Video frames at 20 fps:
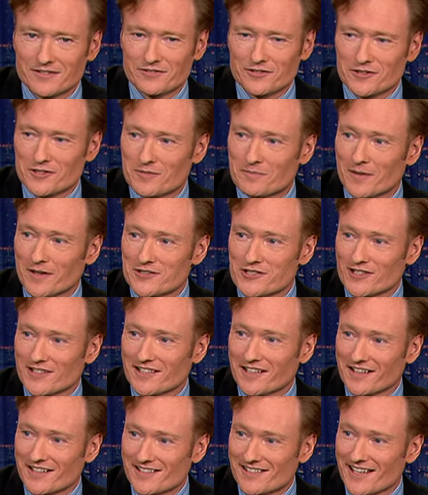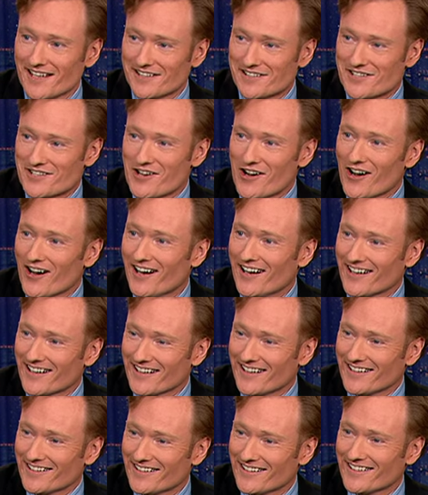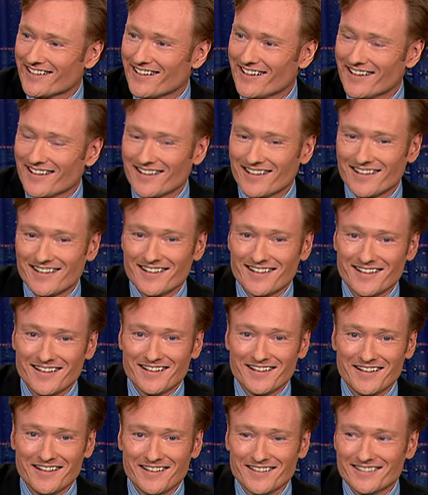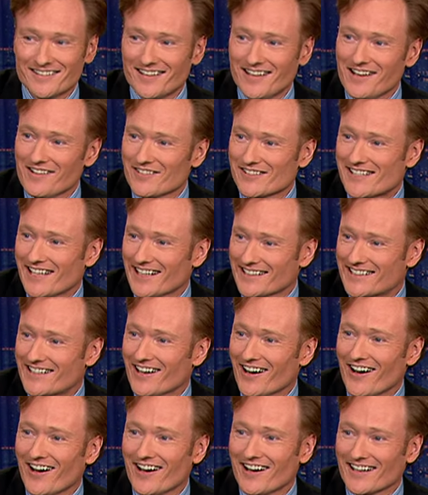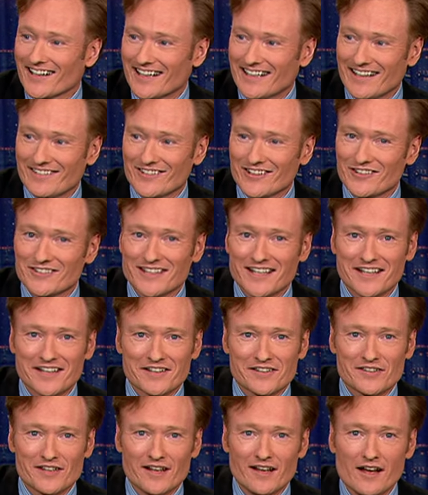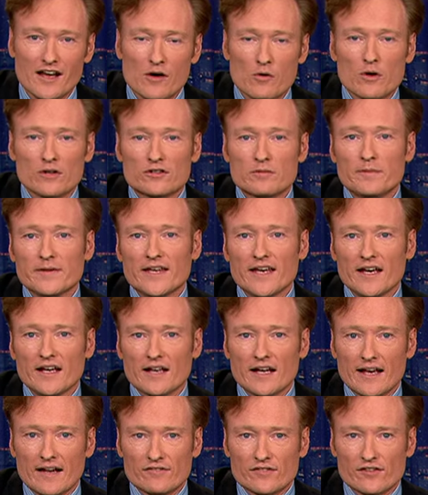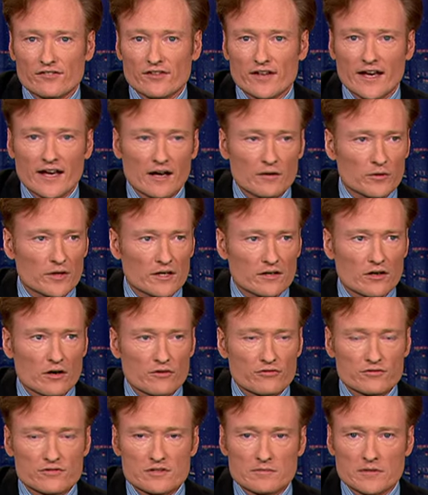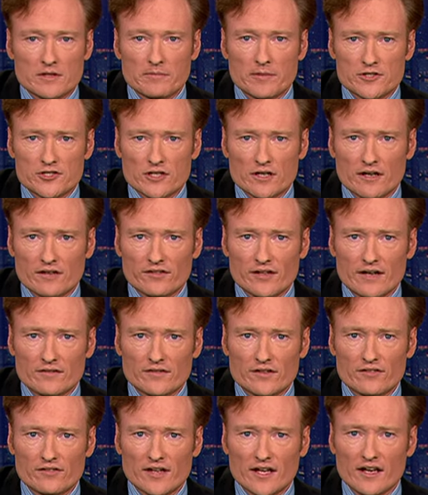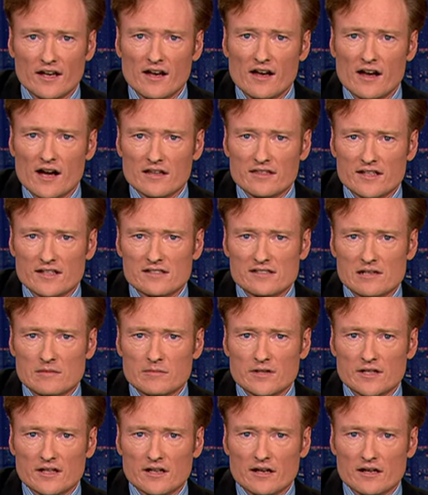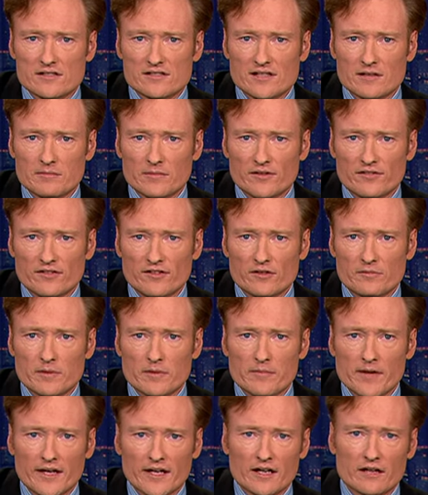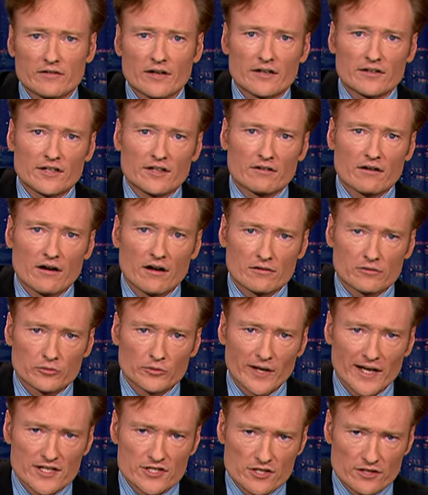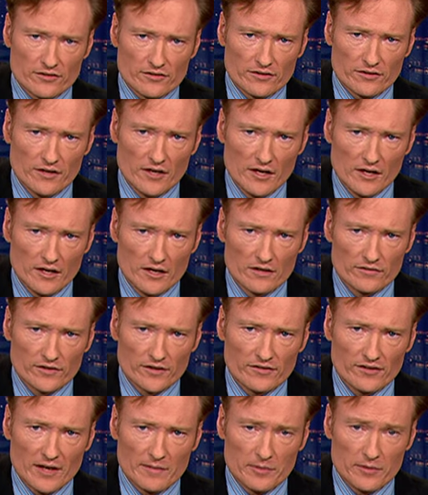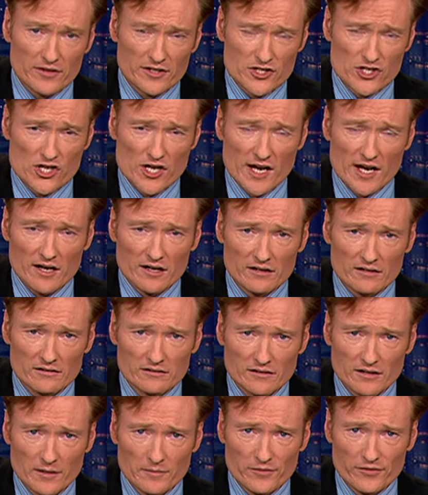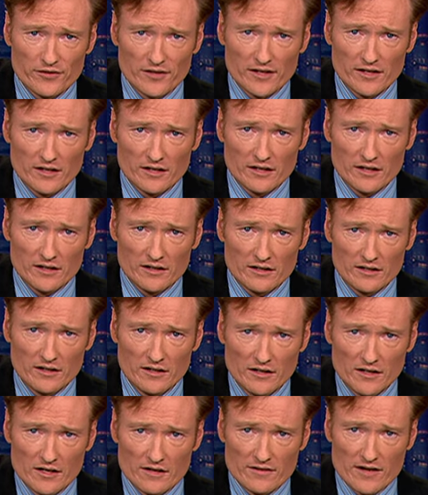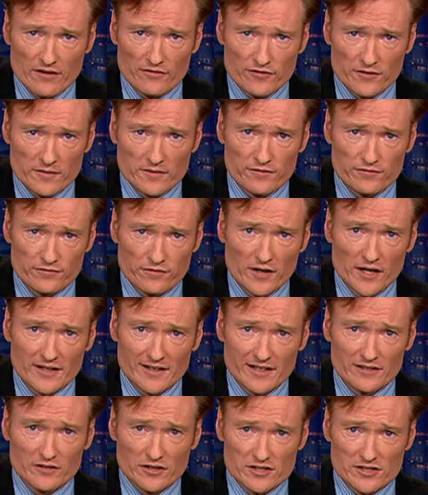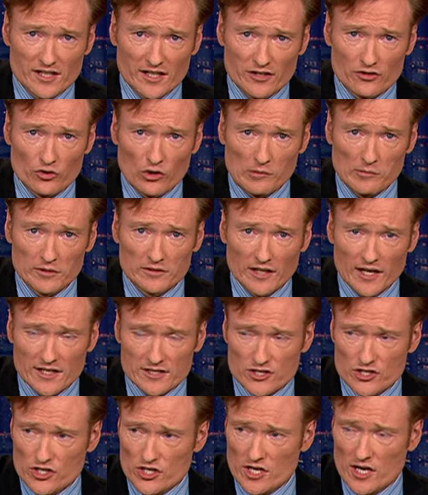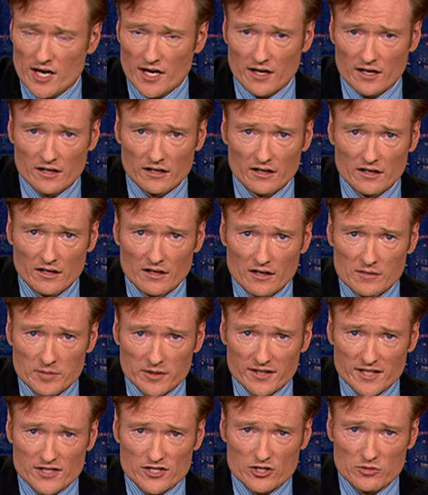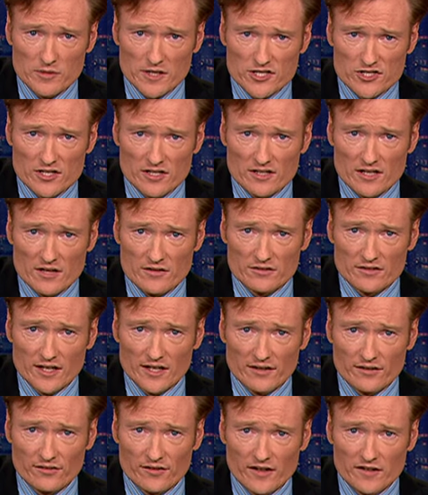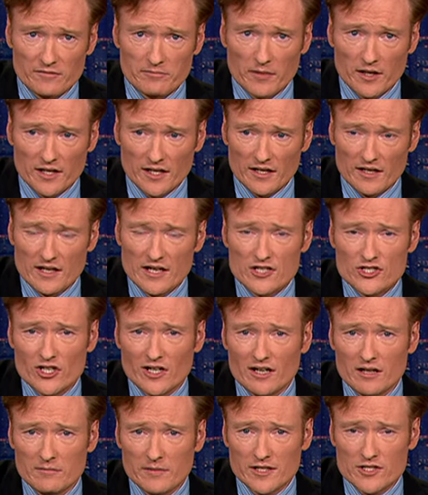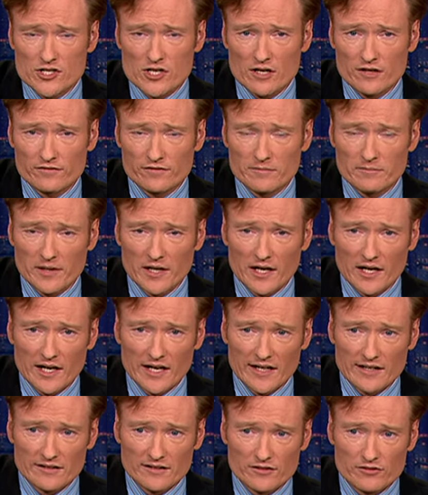First budget cut is that song. That was that gong. I never know what that is. Well, to begin, I have to say, I want to go through some of the budget cuts. I have to say, I think some of the cuts N B C's been making around here are outrageous. For example, the chair I'm sitting on. Now, from the front, it looks like a normal, nice chair, but they switched it the other day to save money. Check out my chair from behind.